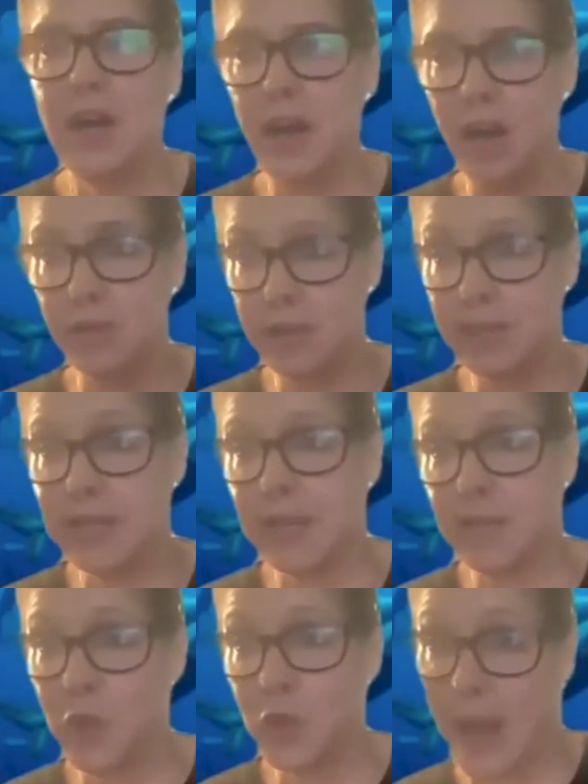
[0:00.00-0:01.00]
If you
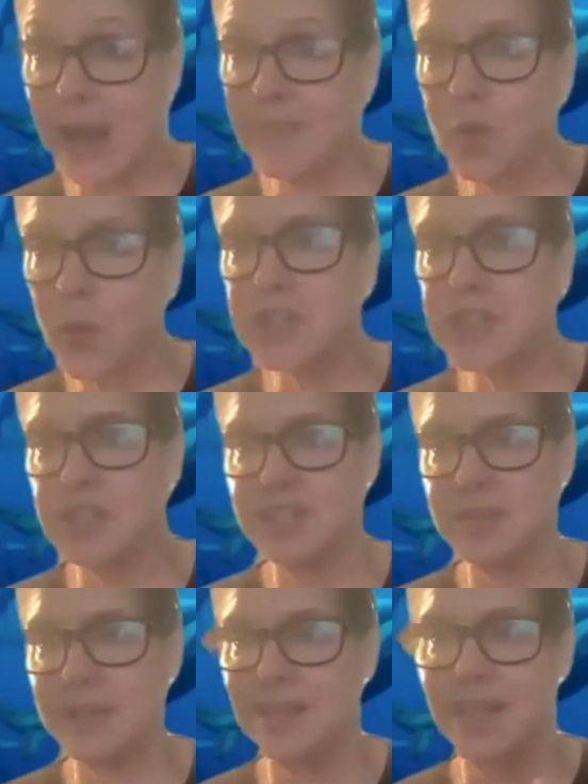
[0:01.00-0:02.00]
have questions about
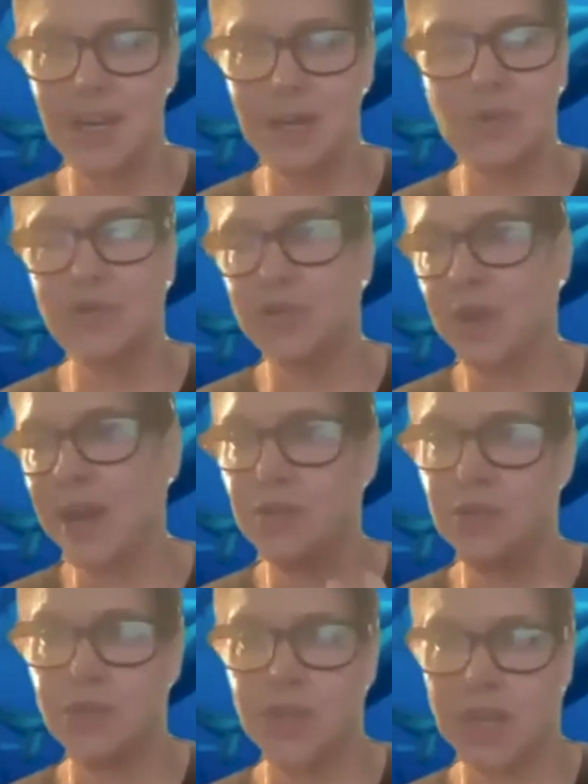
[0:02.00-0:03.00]
the animals or how you
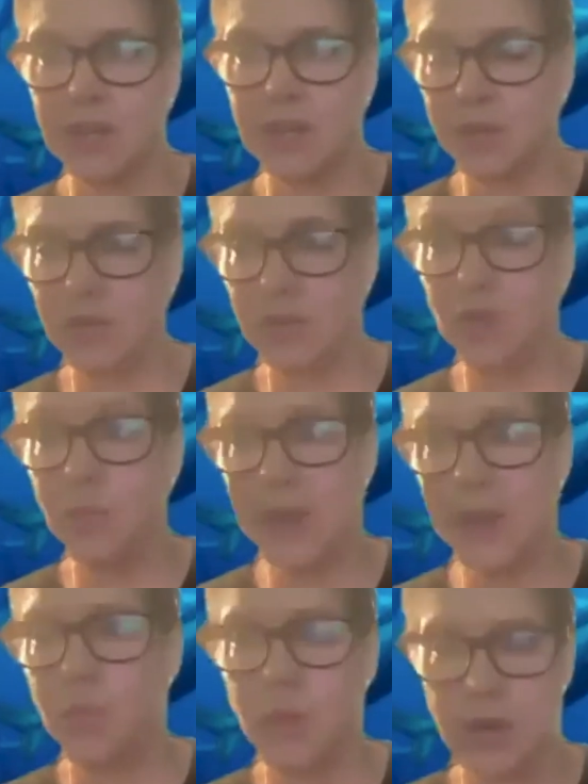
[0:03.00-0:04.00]
think you might
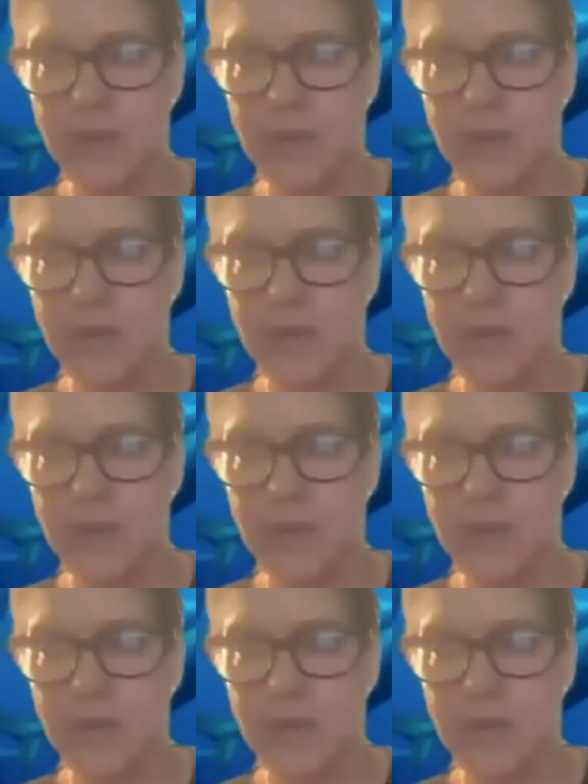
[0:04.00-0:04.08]
interact or